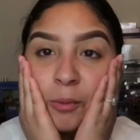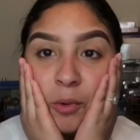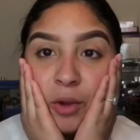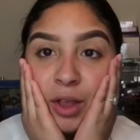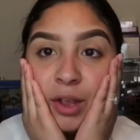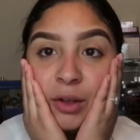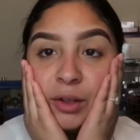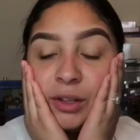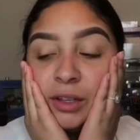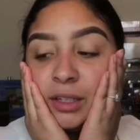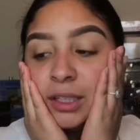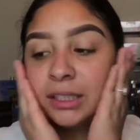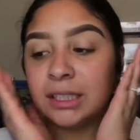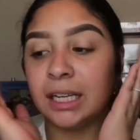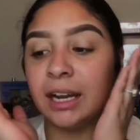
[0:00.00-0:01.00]

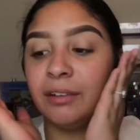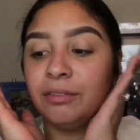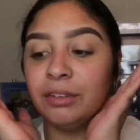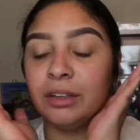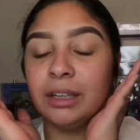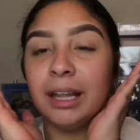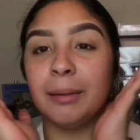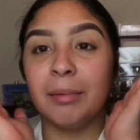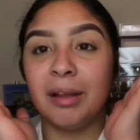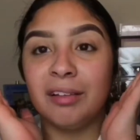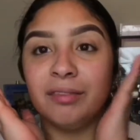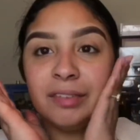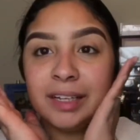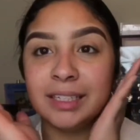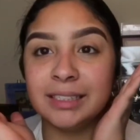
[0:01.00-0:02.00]
oils, and I feel like my
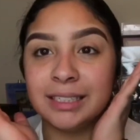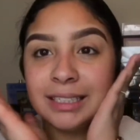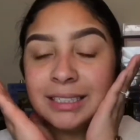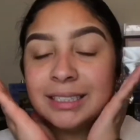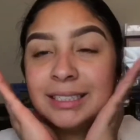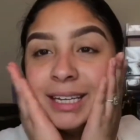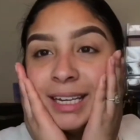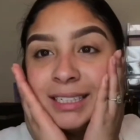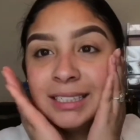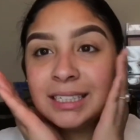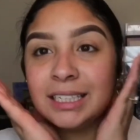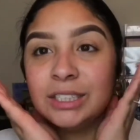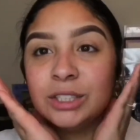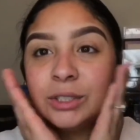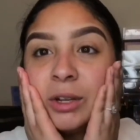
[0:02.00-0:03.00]
face is nice
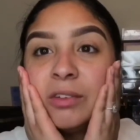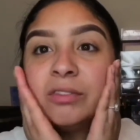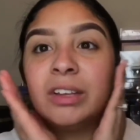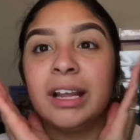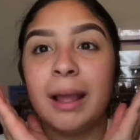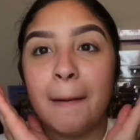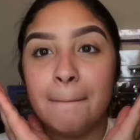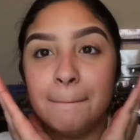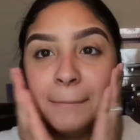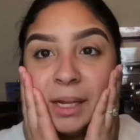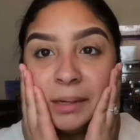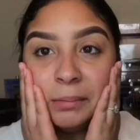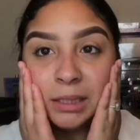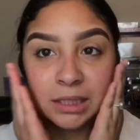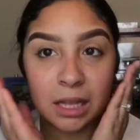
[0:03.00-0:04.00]
and soft like a
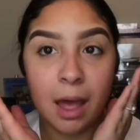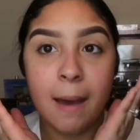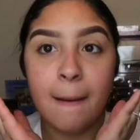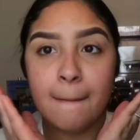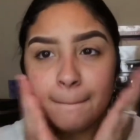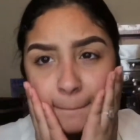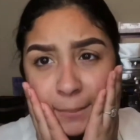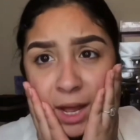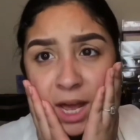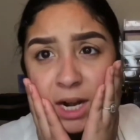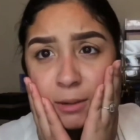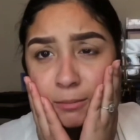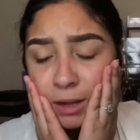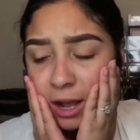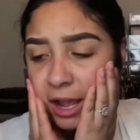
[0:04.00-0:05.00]
baby's
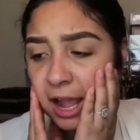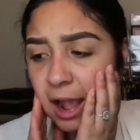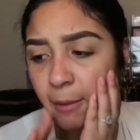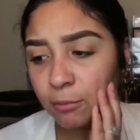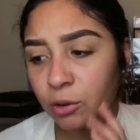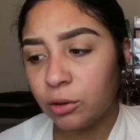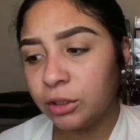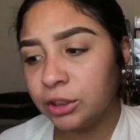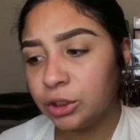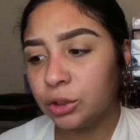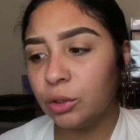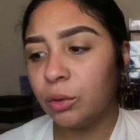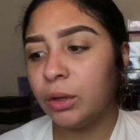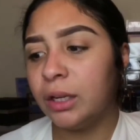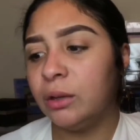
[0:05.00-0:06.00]
bottom. I am going to
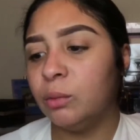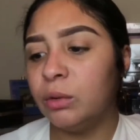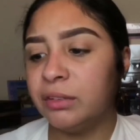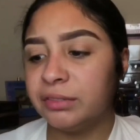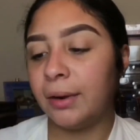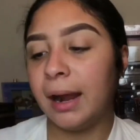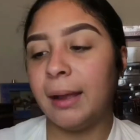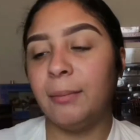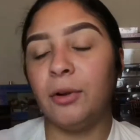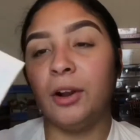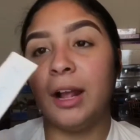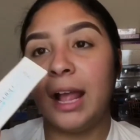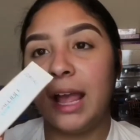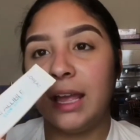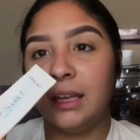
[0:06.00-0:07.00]
go in with
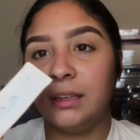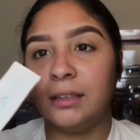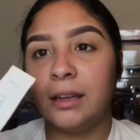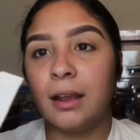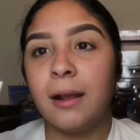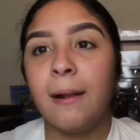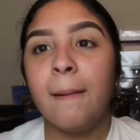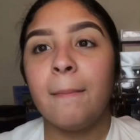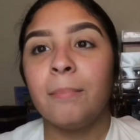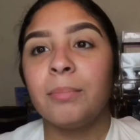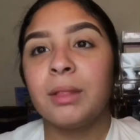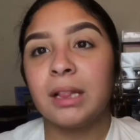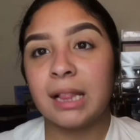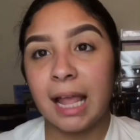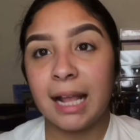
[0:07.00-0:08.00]
primer, and
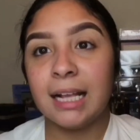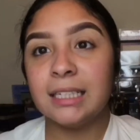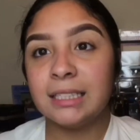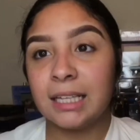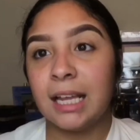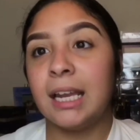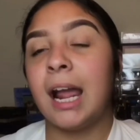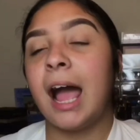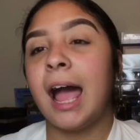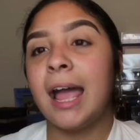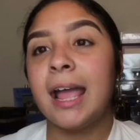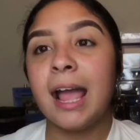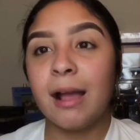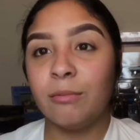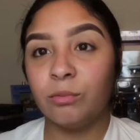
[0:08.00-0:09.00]
like I said,
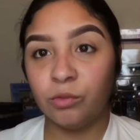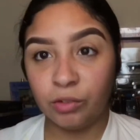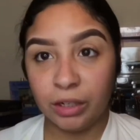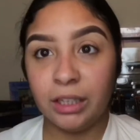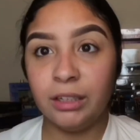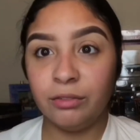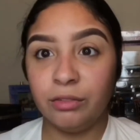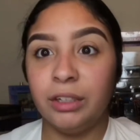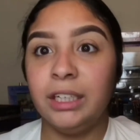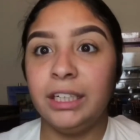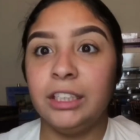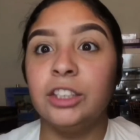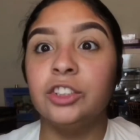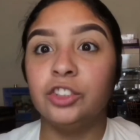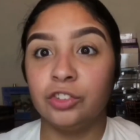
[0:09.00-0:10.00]
I am
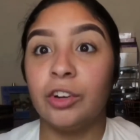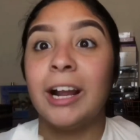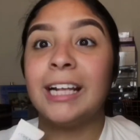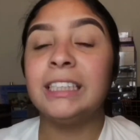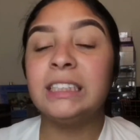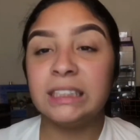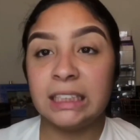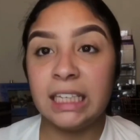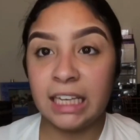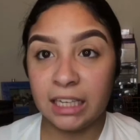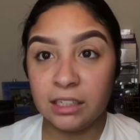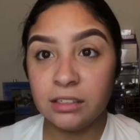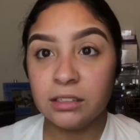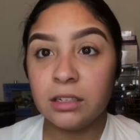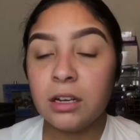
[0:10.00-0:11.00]
really dry
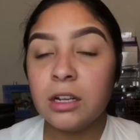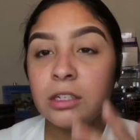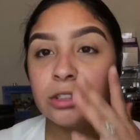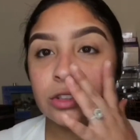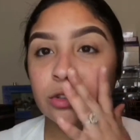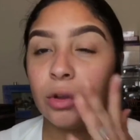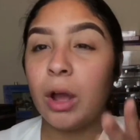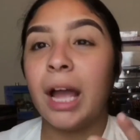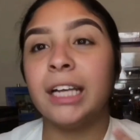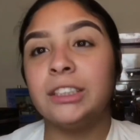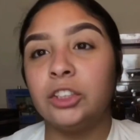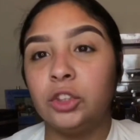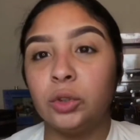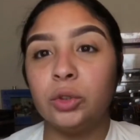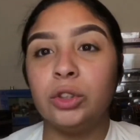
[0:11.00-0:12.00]
skinned, so I
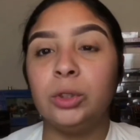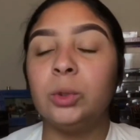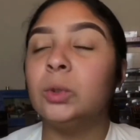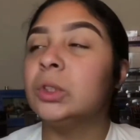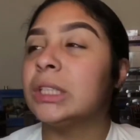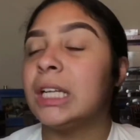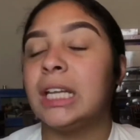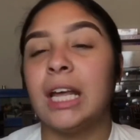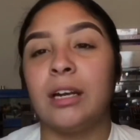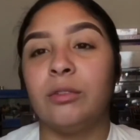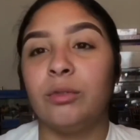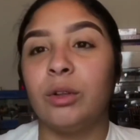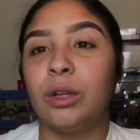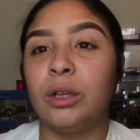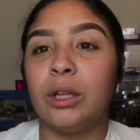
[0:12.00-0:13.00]
do use a lot of
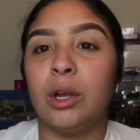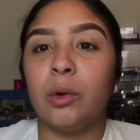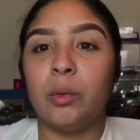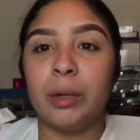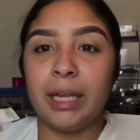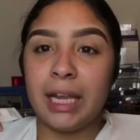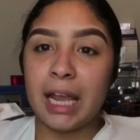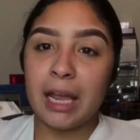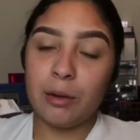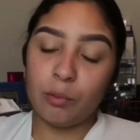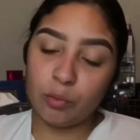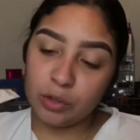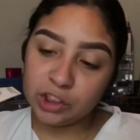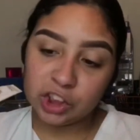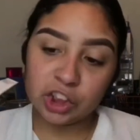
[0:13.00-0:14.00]
glowy and
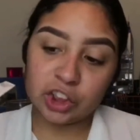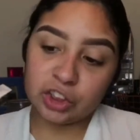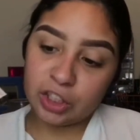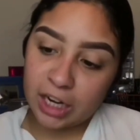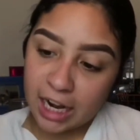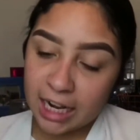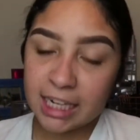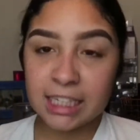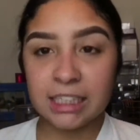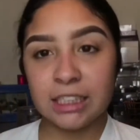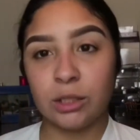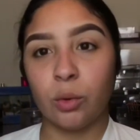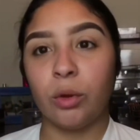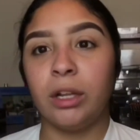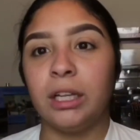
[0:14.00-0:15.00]

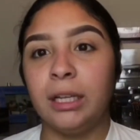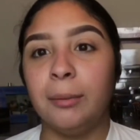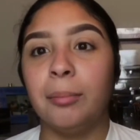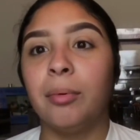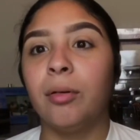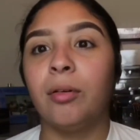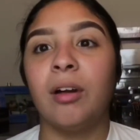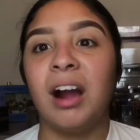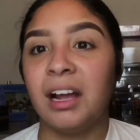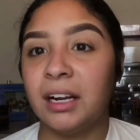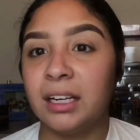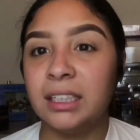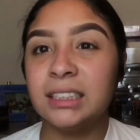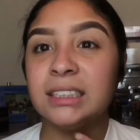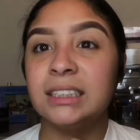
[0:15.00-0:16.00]
moisturized oily
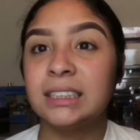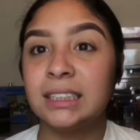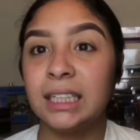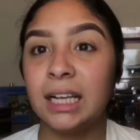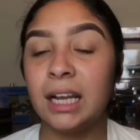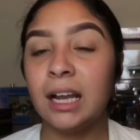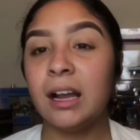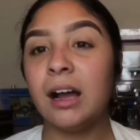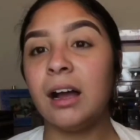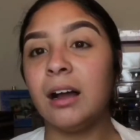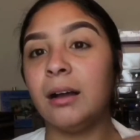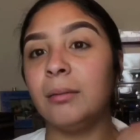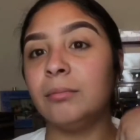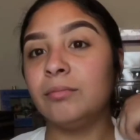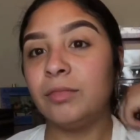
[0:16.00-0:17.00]
products.
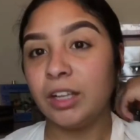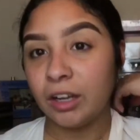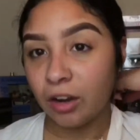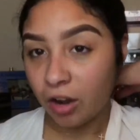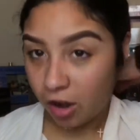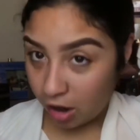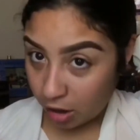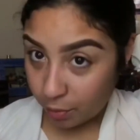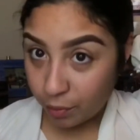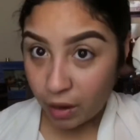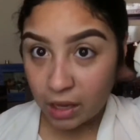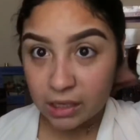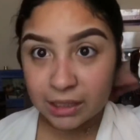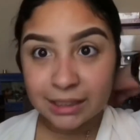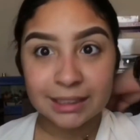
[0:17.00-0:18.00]
There are
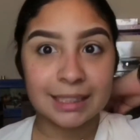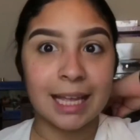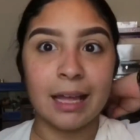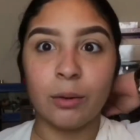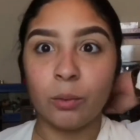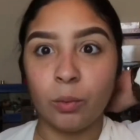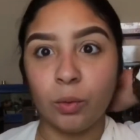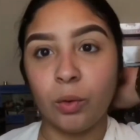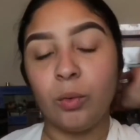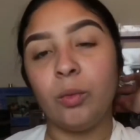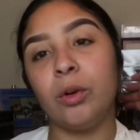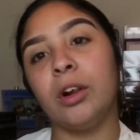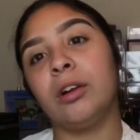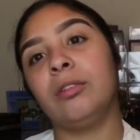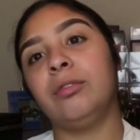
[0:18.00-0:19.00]
products that will
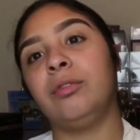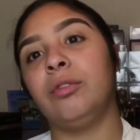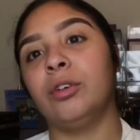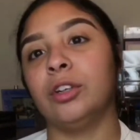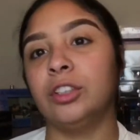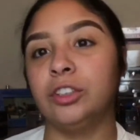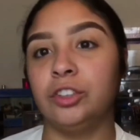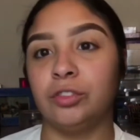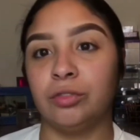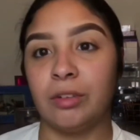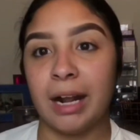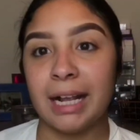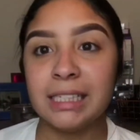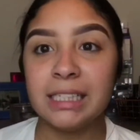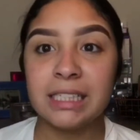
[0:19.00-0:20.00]
work for
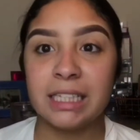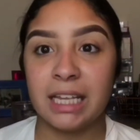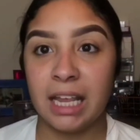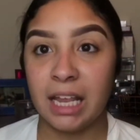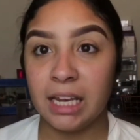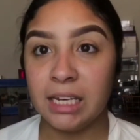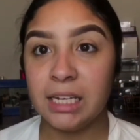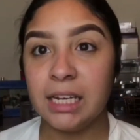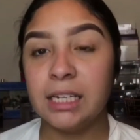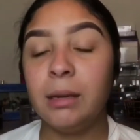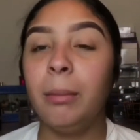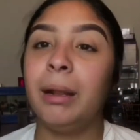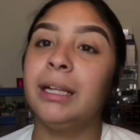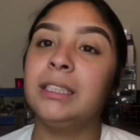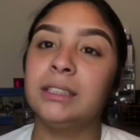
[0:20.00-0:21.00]
dry skin. It
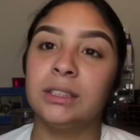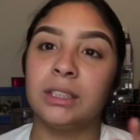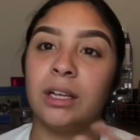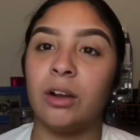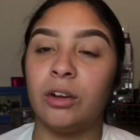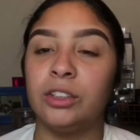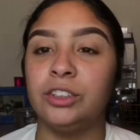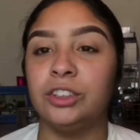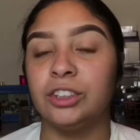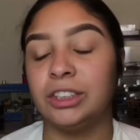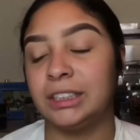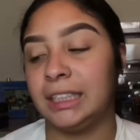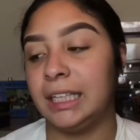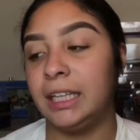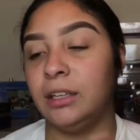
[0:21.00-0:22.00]
depends on your
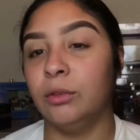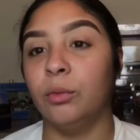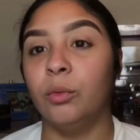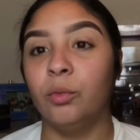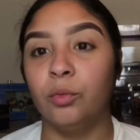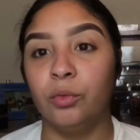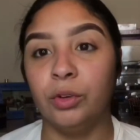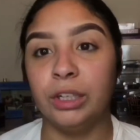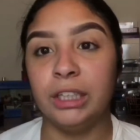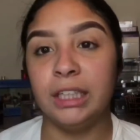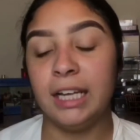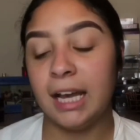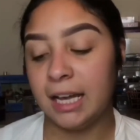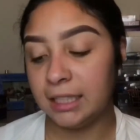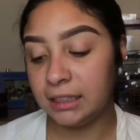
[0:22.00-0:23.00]
skin,
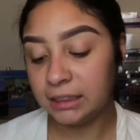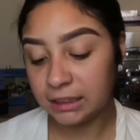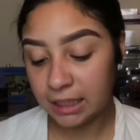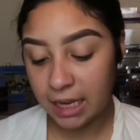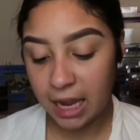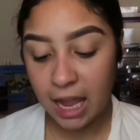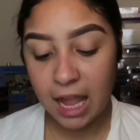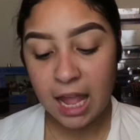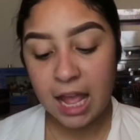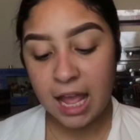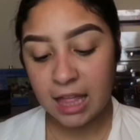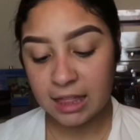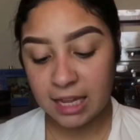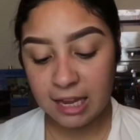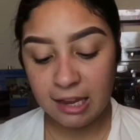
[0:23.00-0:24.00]
really, honestly.
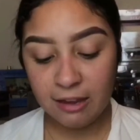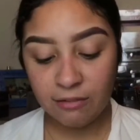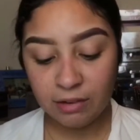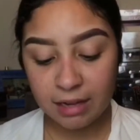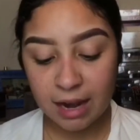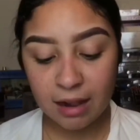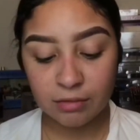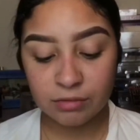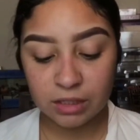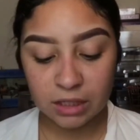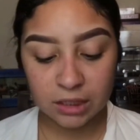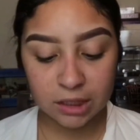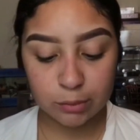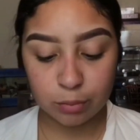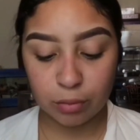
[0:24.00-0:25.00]
And they even have
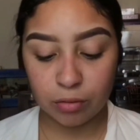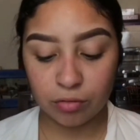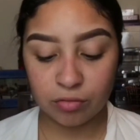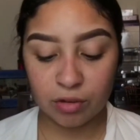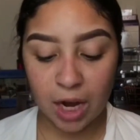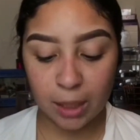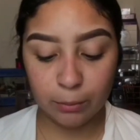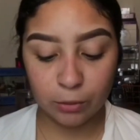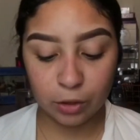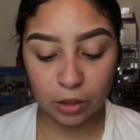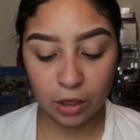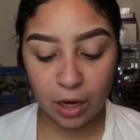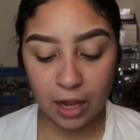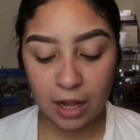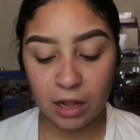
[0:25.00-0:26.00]
this
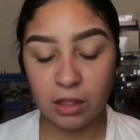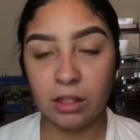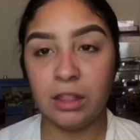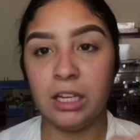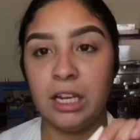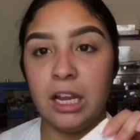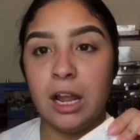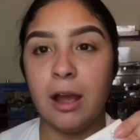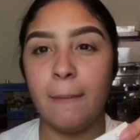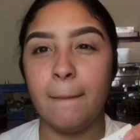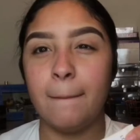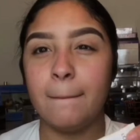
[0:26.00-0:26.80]
primer in the